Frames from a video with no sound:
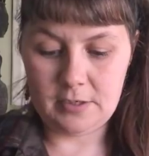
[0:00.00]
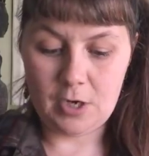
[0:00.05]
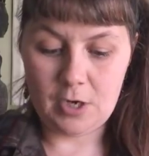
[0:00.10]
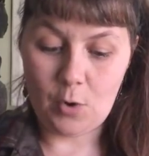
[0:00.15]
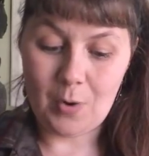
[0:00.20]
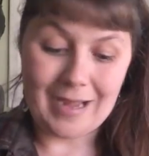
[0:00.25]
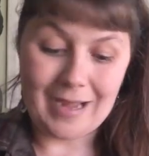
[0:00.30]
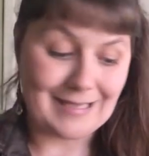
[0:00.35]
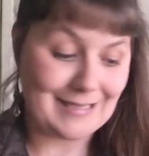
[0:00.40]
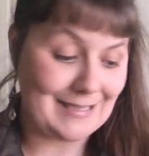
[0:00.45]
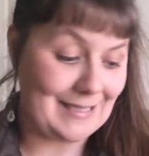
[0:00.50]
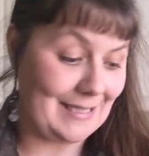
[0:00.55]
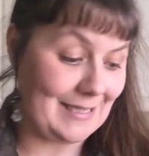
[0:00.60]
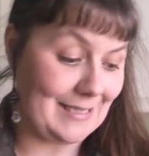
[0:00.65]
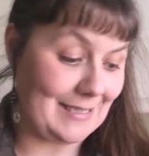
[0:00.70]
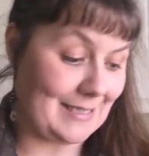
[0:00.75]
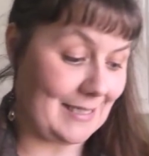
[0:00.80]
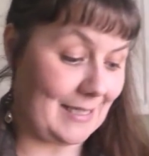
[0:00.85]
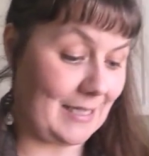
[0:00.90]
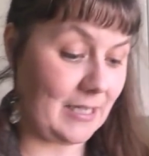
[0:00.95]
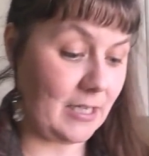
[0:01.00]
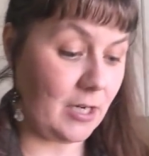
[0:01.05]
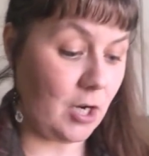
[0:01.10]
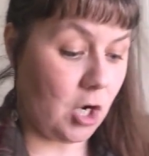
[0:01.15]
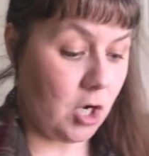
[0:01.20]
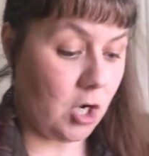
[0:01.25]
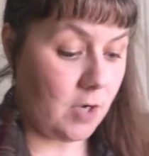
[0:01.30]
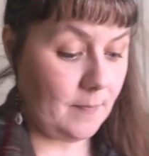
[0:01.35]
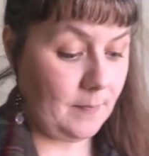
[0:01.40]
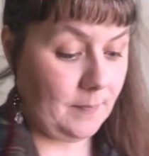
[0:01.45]
No iciness in it at
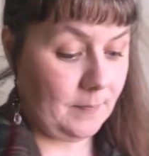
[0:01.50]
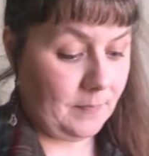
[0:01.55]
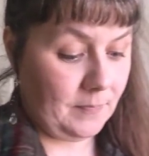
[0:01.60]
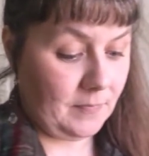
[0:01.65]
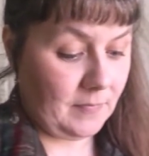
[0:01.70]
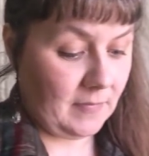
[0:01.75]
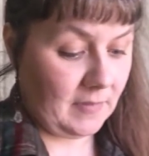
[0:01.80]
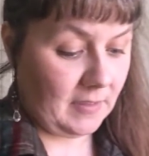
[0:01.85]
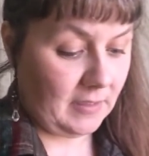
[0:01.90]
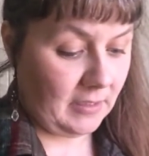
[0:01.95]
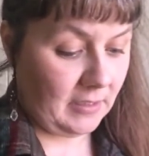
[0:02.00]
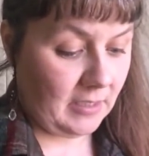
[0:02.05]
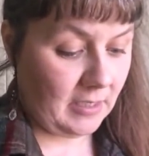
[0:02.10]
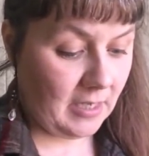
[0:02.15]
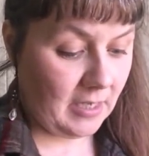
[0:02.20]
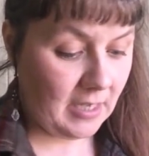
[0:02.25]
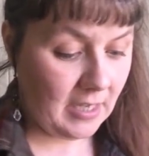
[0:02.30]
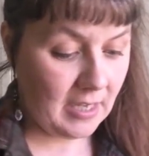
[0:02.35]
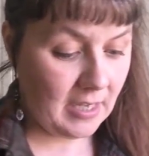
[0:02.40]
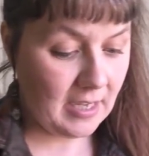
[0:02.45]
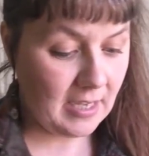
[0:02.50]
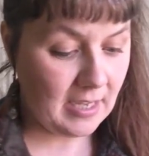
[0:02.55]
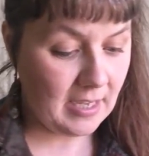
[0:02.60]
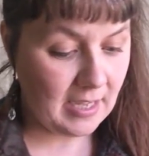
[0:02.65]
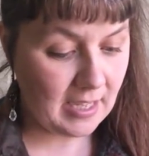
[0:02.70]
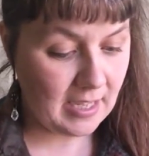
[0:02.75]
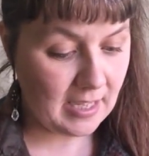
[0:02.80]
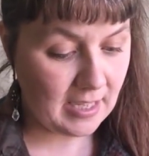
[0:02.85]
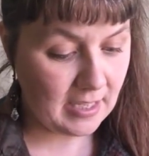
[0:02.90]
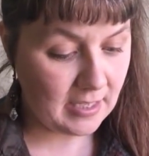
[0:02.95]
all.
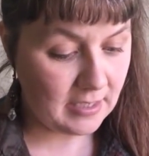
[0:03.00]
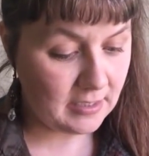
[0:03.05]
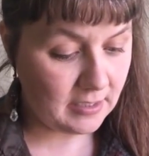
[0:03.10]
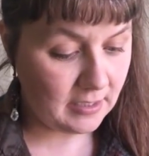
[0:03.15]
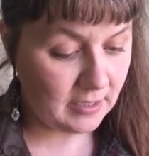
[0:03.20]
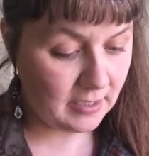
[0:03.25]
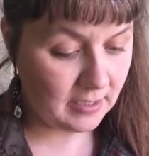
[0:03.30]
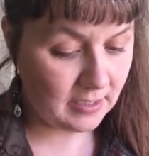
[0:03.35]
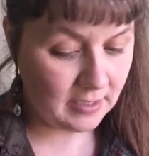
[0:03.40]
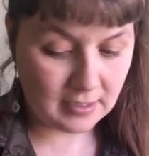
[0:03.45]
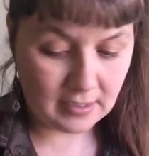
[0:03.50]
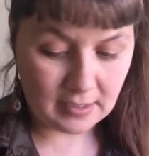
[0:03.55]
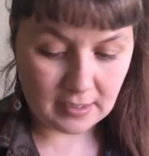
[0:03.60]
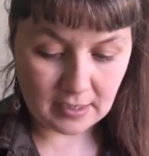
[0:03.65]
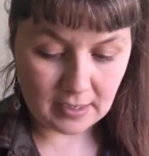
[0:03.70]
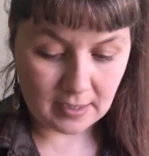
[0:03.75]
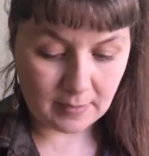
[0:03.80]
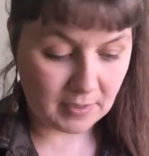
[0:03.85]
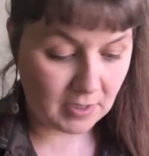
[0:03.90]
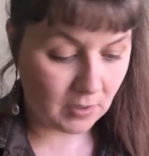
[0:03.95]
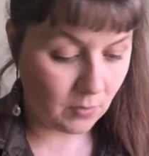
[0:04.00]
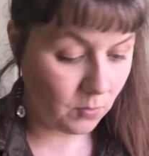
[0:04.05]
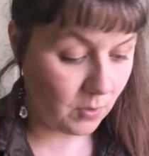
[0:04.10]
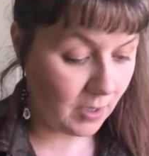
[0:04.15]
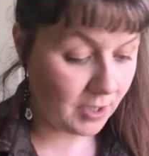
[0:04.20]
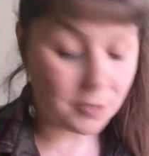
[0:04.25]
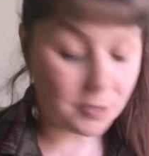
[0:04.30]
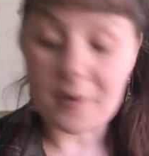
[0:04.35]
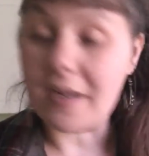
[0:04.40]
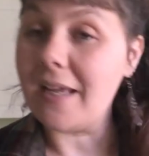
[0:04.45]
And I'm going to
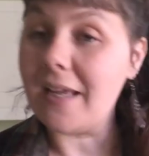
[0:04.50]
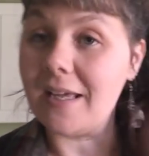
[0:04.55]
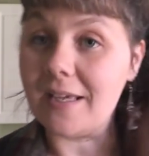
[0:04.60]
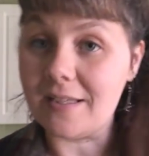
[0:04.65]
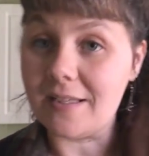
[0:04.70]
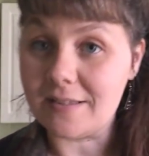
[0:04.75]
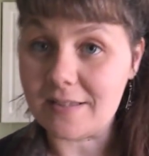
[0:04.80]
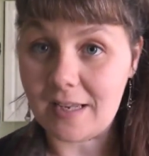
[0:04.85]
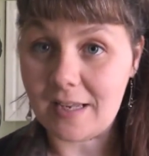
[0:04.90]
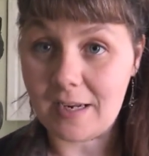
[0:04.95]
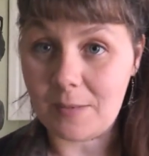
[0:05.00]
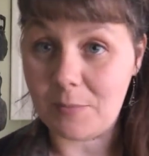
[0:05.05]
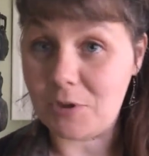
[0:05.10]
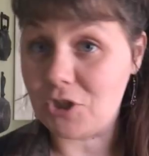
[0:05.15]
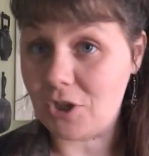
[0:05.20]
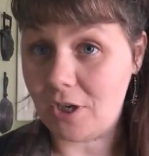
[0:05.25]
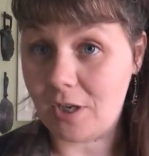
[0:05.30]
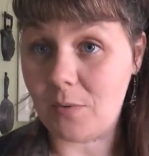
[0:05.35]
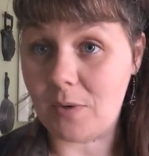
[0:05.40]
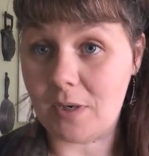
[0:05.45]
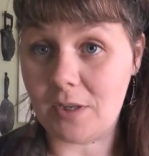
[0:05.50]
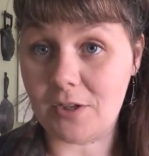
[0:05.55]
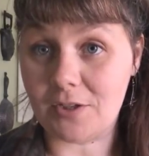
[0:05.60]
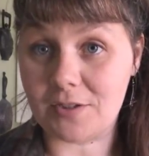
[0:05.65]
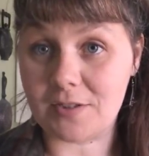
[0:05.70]
wash my hands, and I'm going to show you what it